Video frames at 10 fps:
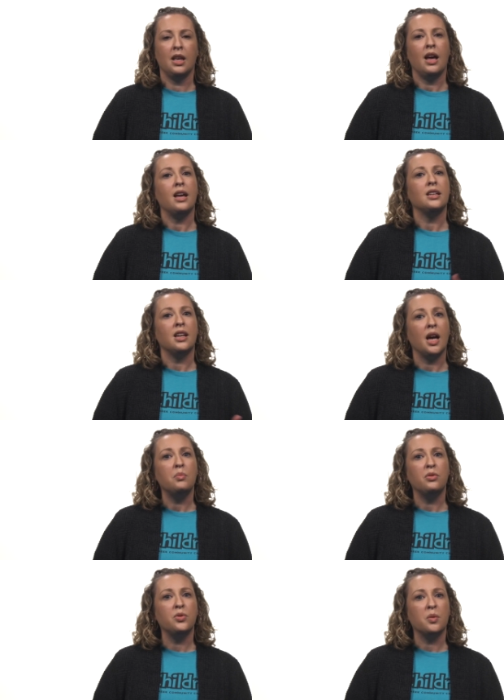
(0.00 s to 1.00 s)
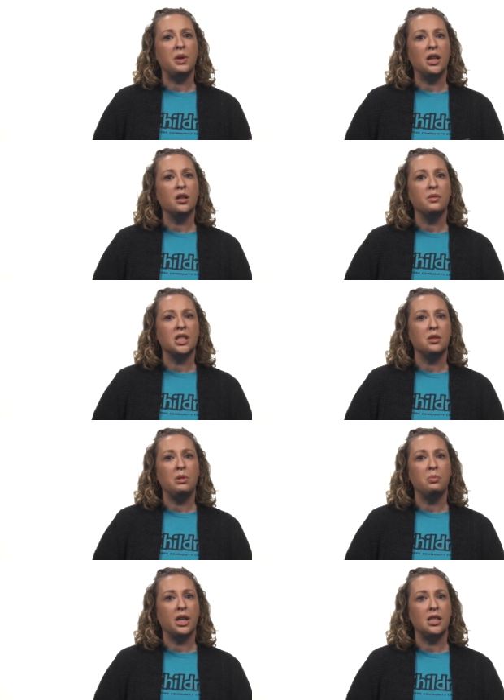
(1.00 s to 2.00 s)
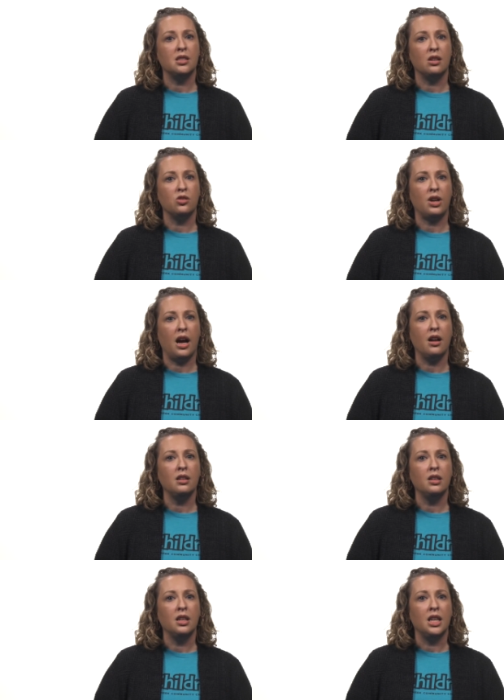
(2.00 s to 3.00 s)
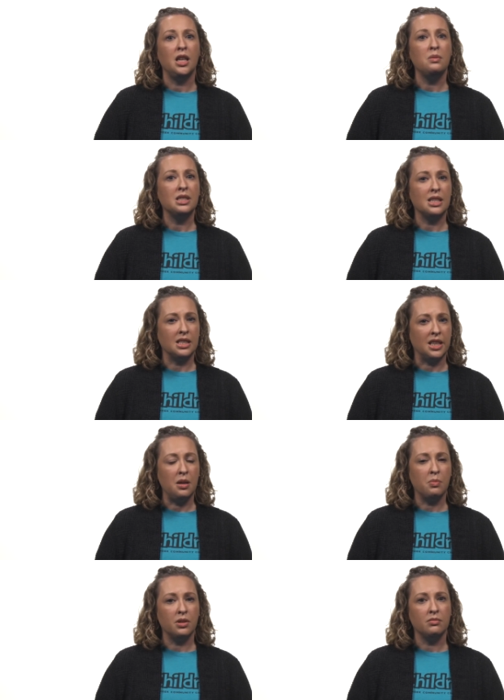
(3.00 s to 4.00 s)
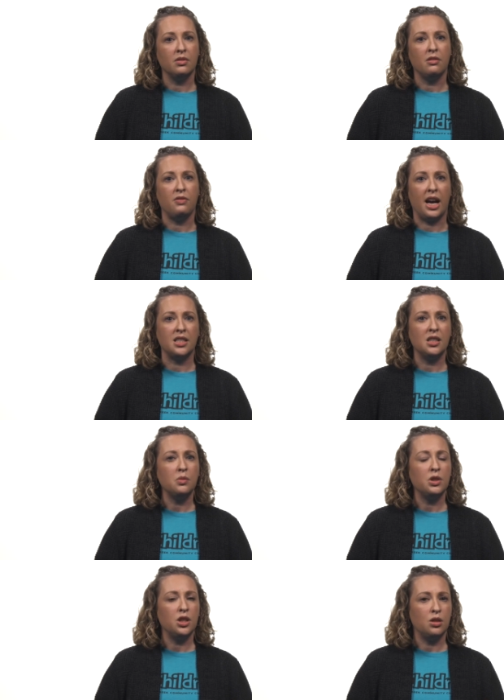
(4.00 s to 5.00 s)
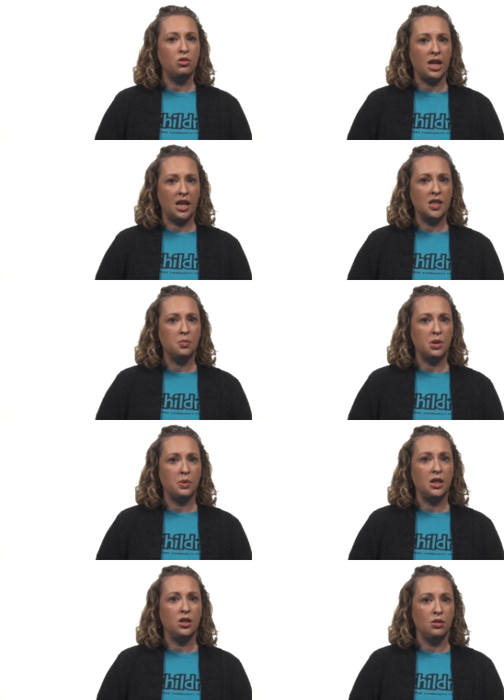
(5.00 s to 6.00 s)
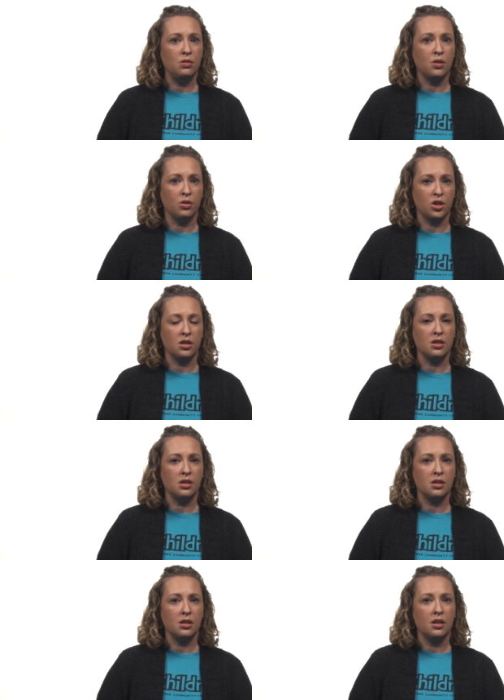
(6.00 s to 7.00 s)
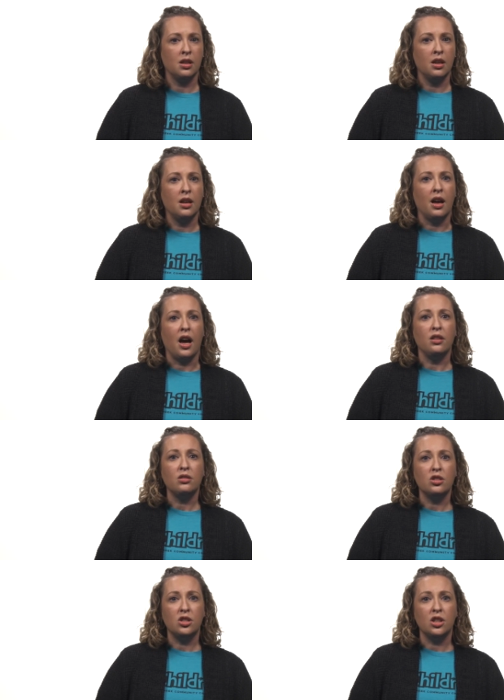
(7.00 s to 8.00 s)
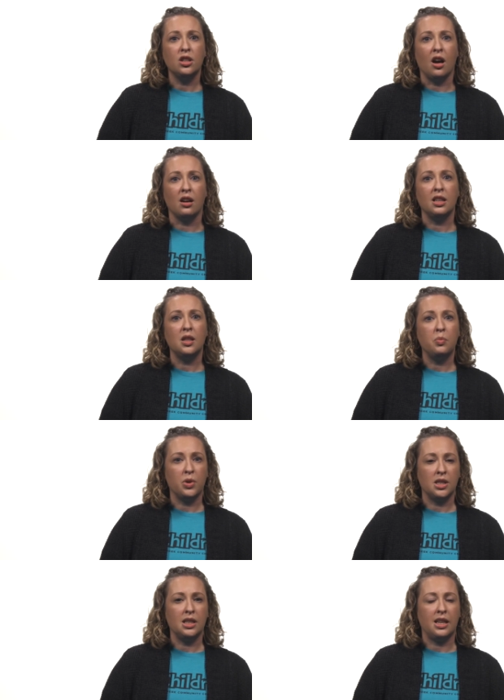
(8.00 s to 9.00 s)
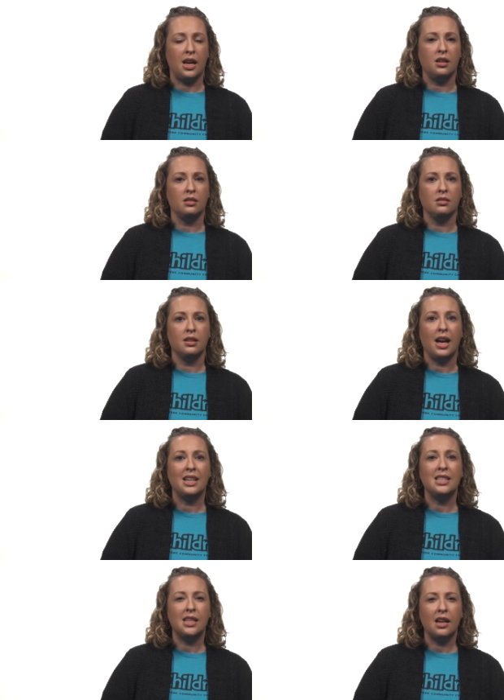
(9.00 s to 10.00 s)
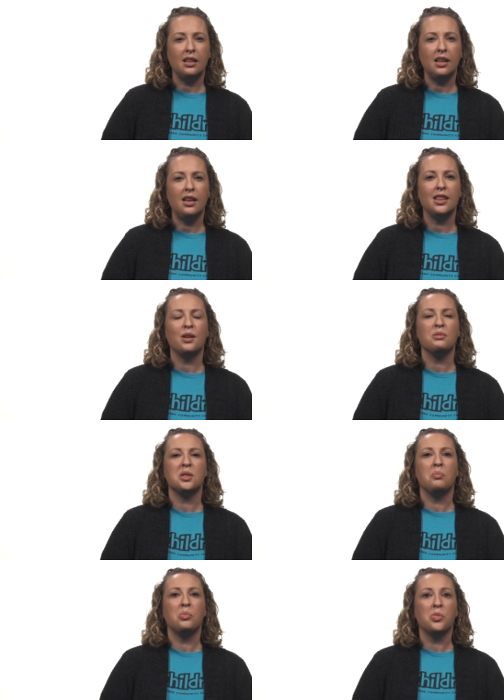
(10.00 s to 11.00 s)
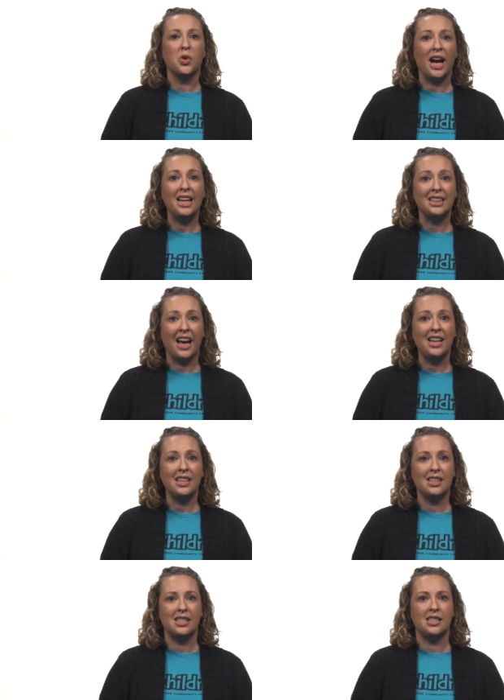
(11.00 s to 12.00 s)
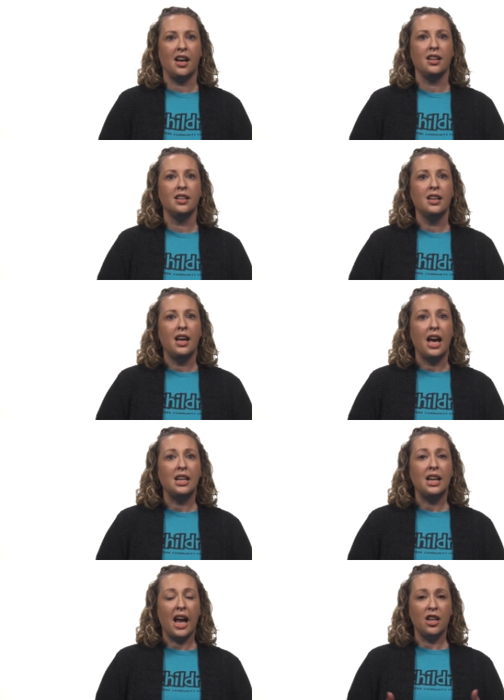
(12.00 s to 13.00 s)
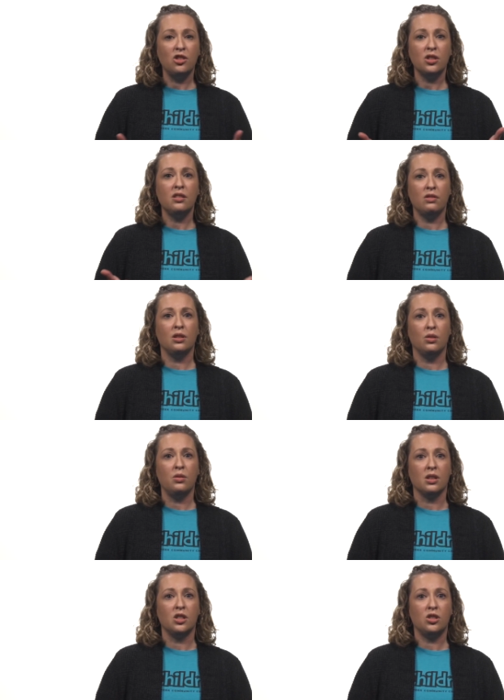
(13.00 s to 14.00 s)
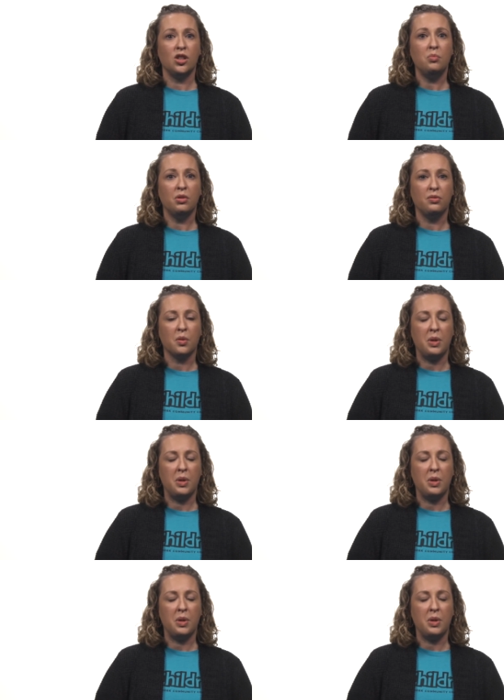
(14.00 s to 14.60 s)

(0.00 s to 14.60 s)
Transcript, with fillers: and the night before Peter was to be placed on trial, he was asleep, fastened with two chains between two soldiers. Others stood guard at the prison gate, and suddenly there was a bright light in the cell, and an angel of the Lord stood before